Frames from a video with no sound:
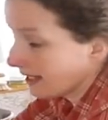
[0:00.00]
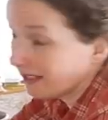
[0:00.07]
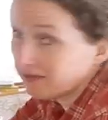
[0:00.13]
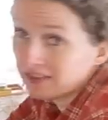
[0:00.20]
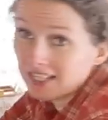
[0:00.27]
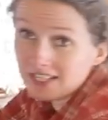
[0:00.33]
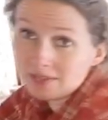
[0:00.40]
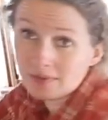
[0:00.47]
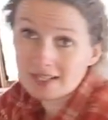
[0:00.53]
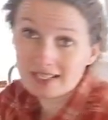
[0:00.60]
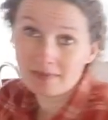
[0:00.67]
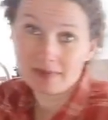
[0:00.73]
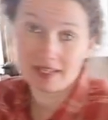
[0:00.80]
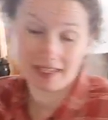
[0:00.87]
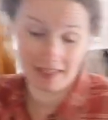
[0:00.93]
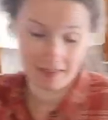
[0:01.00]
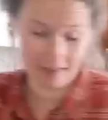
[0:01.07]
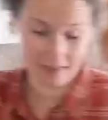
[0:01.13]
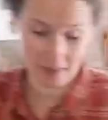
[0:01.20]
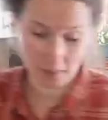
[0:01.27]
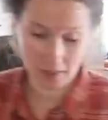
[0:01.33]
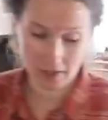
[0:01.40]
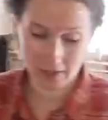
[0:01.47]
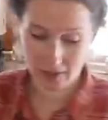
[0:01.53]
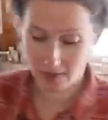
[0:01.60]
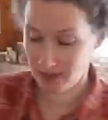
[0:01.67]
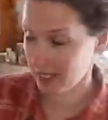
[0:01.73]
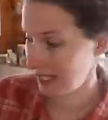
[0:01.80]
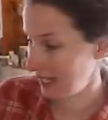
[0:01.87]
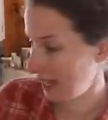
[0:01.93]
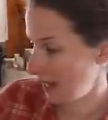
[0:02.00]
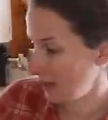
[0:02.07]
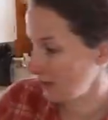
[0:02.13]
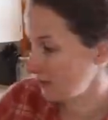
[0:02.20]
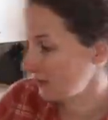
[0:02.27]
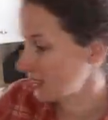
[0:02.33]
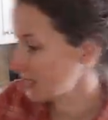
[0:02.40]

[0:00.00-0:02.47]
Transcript: And if this recipe that we are using out of